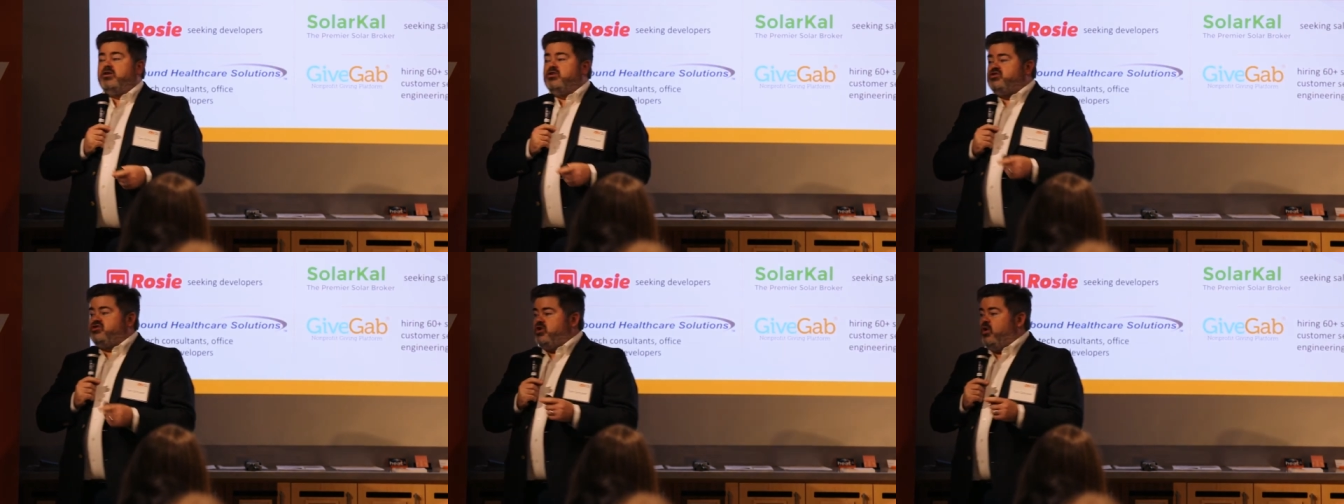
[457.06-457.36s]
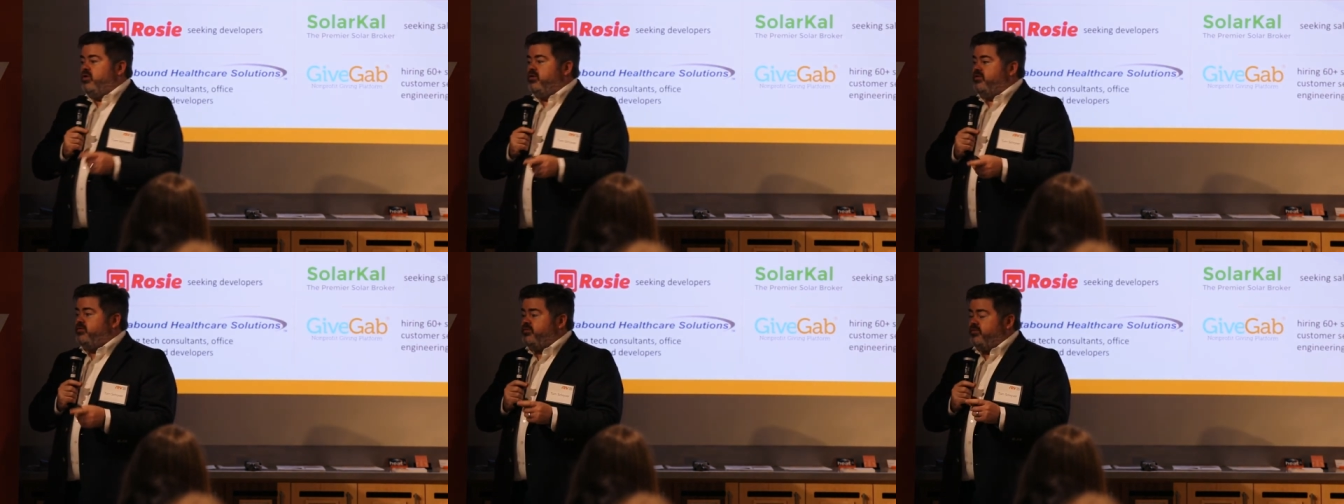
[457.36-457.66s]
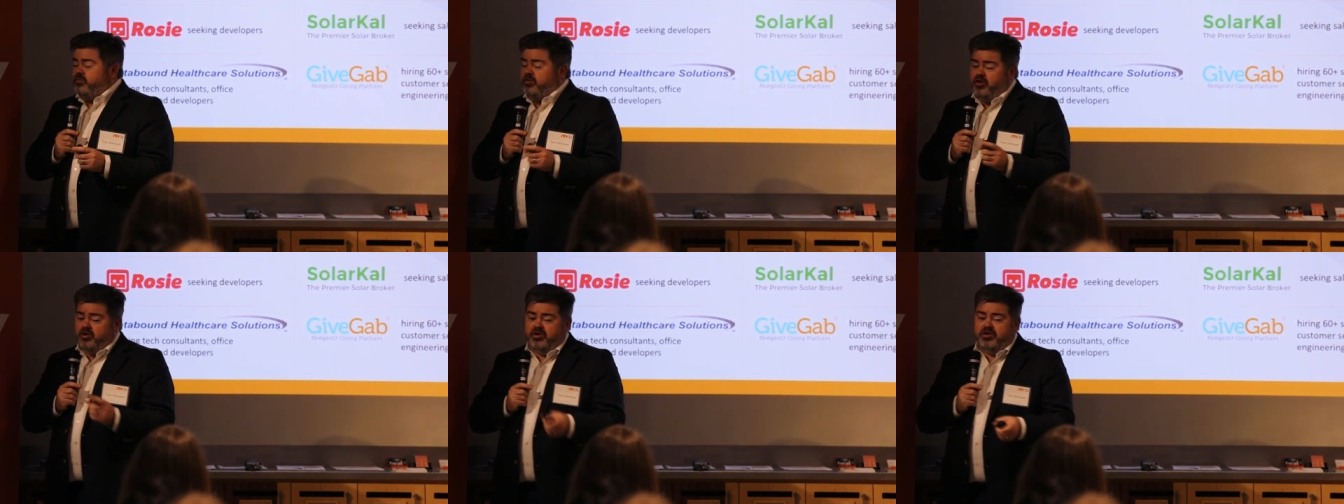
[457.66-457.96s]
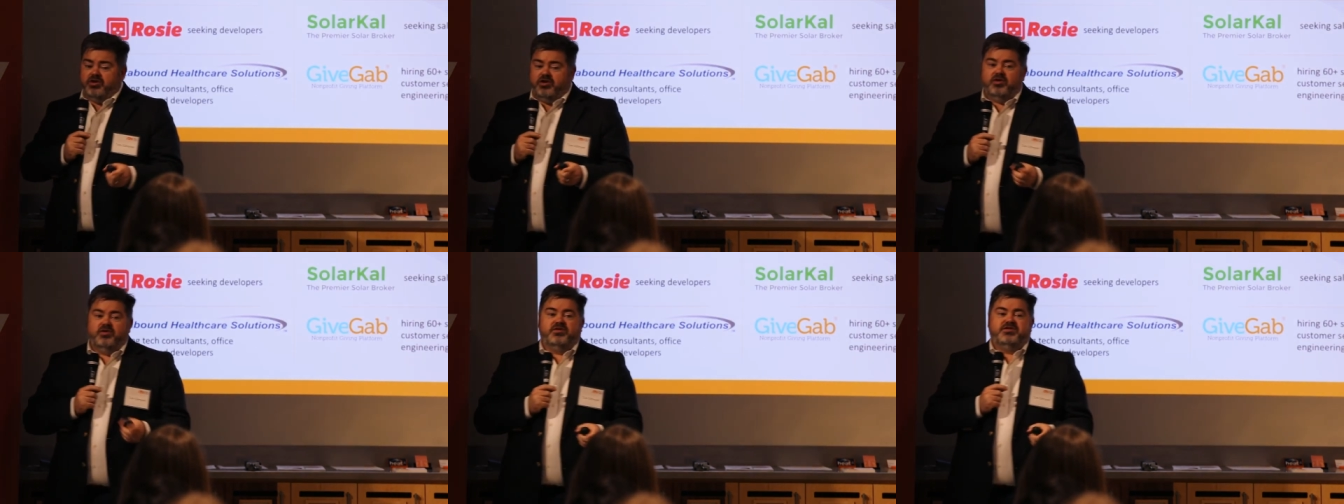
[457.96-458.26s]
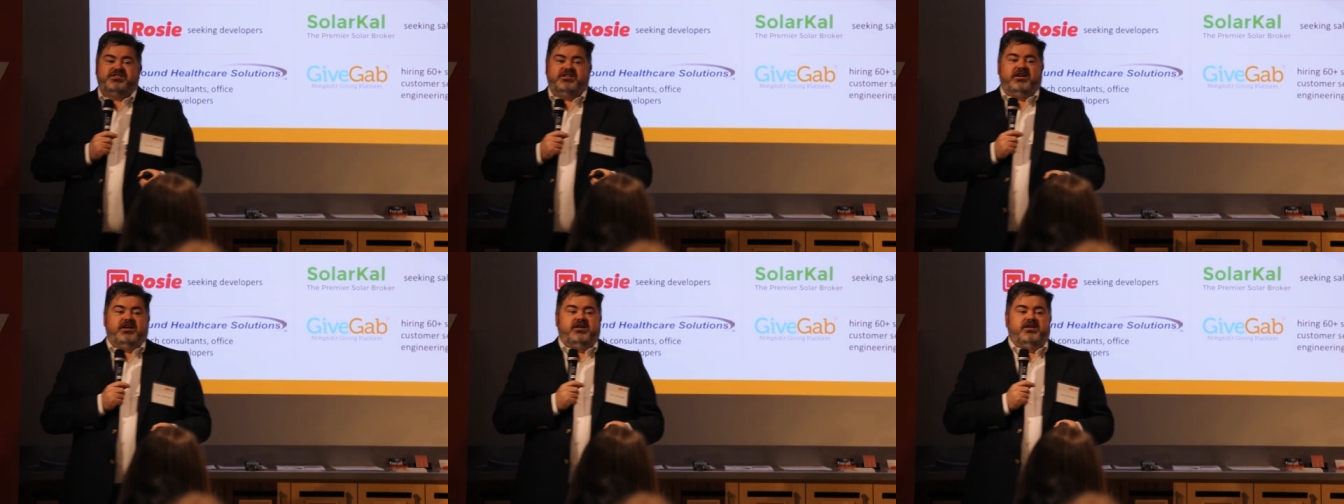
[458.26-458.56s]
So good
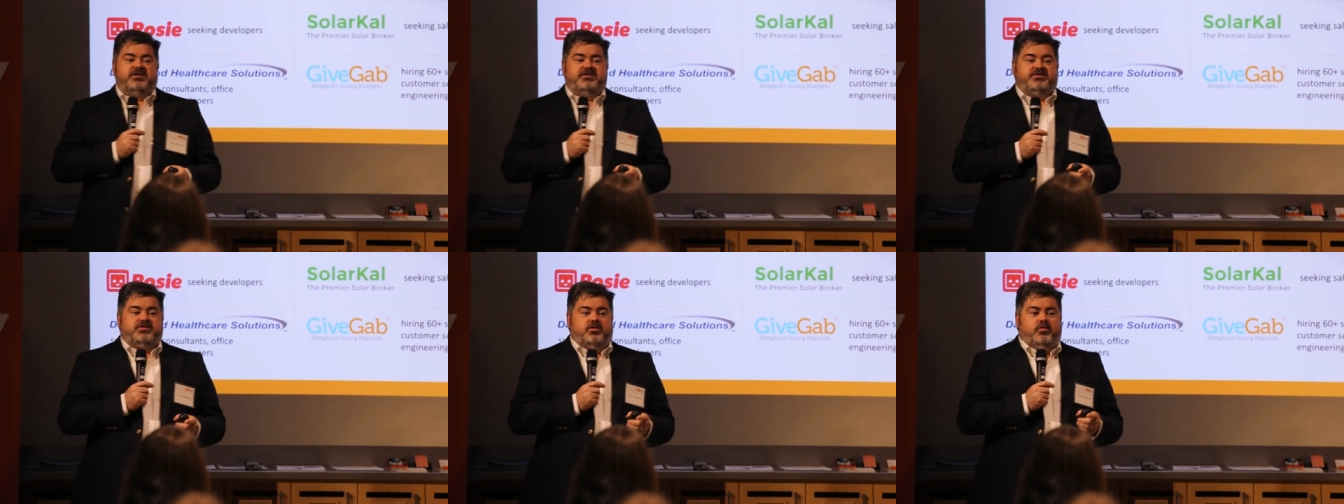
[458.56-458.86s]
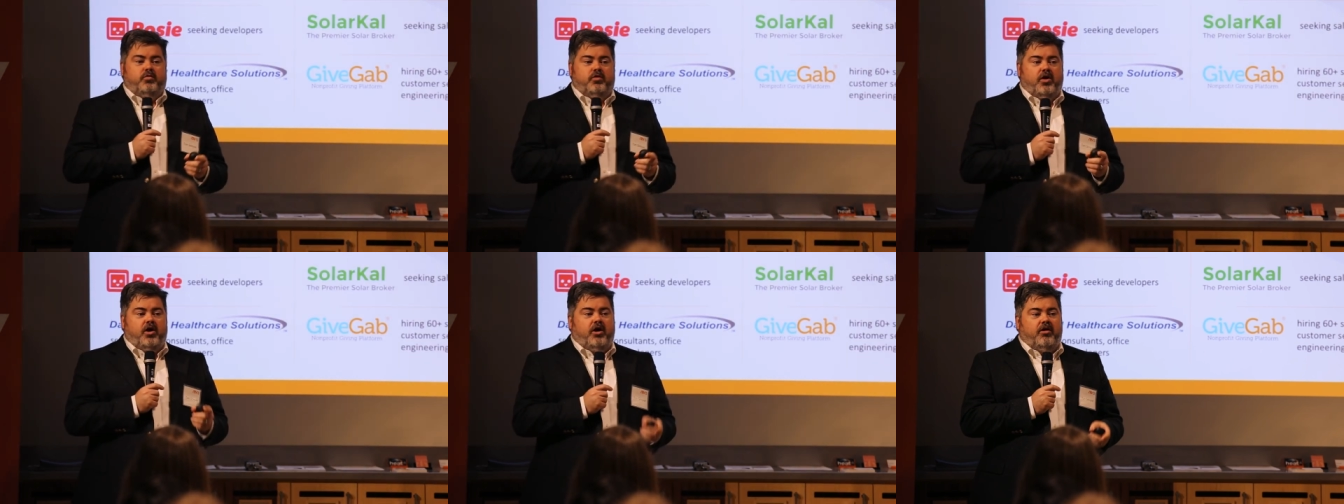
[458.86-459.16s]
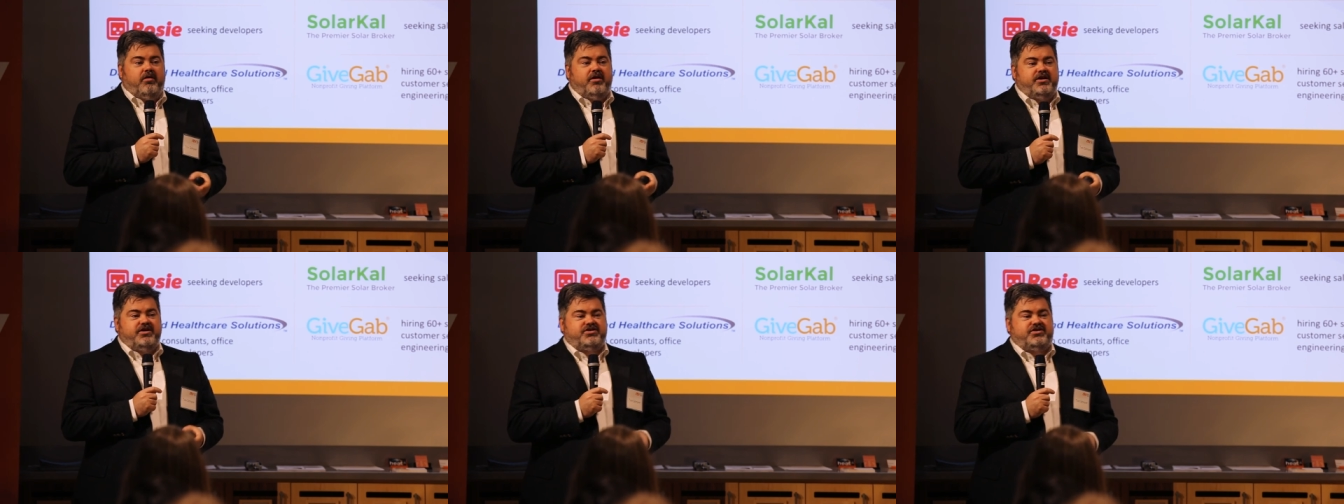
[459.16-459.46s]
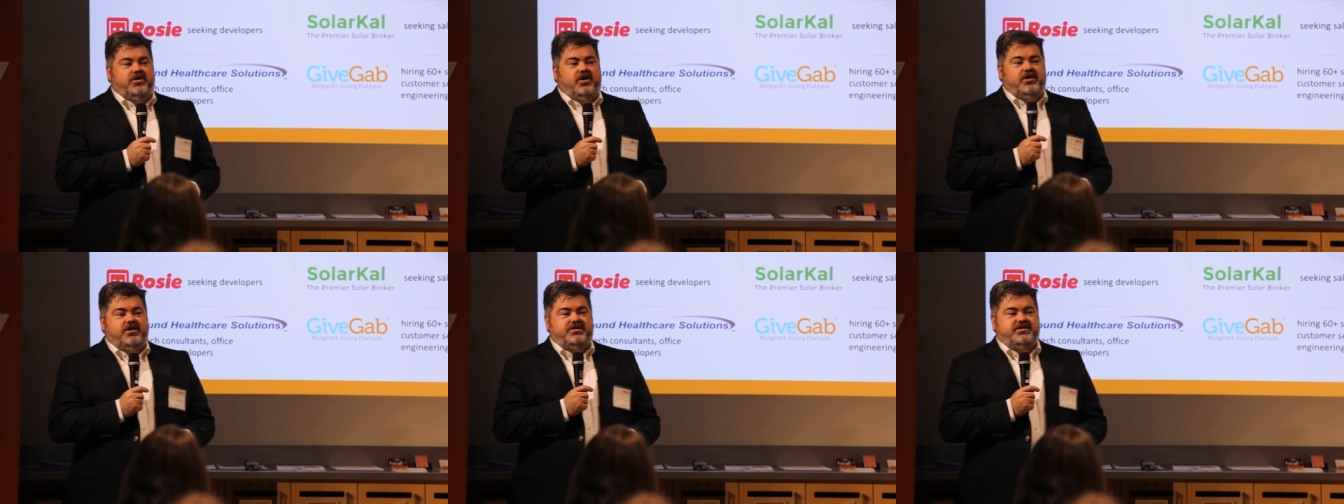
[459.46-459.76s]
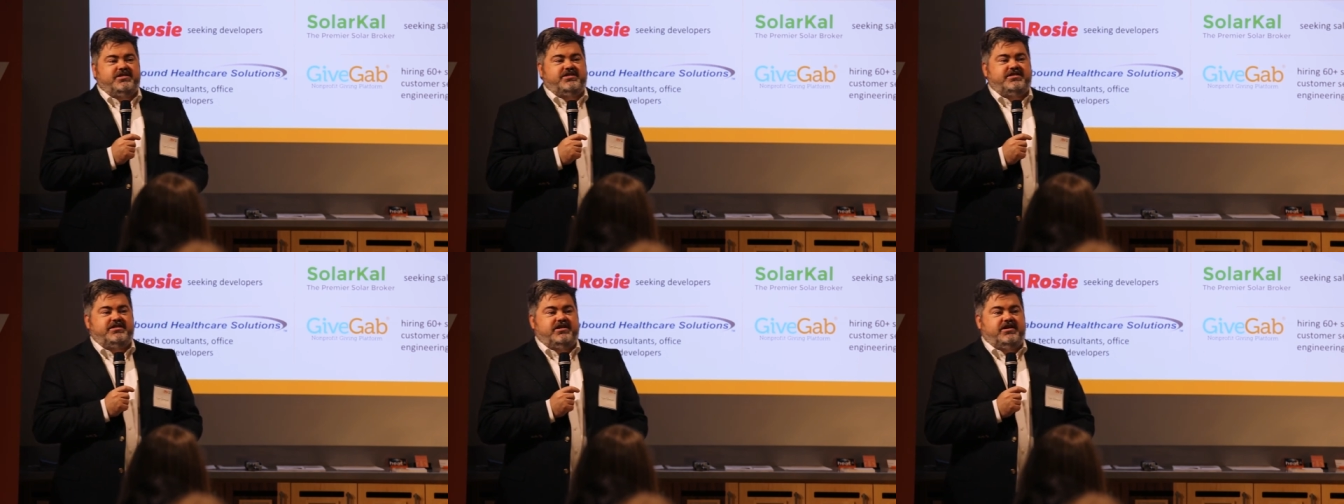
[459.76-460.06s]
news is we're already starting
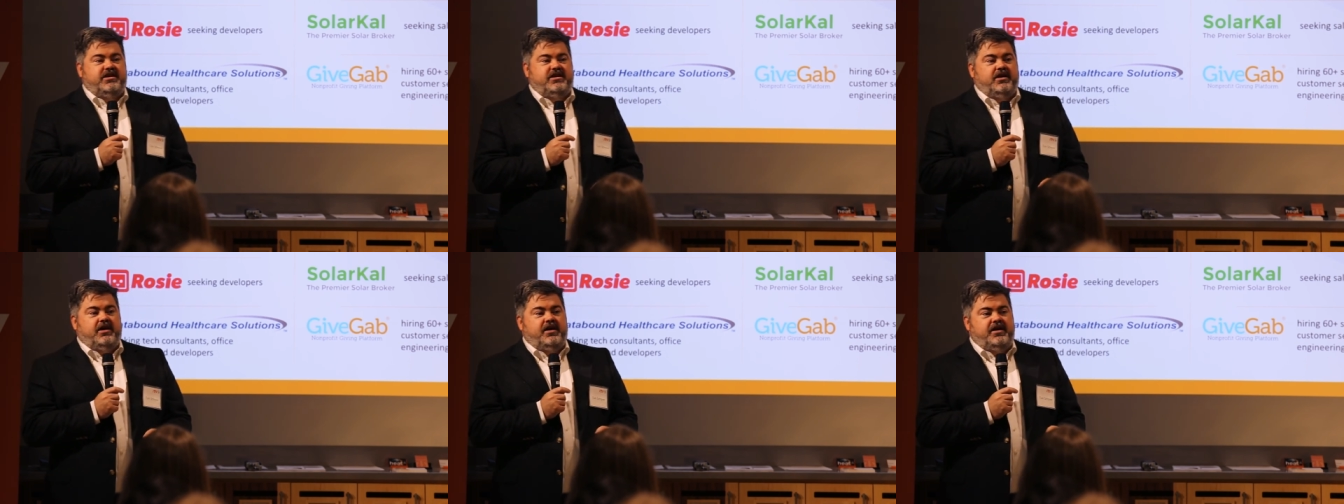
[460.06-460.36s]
to see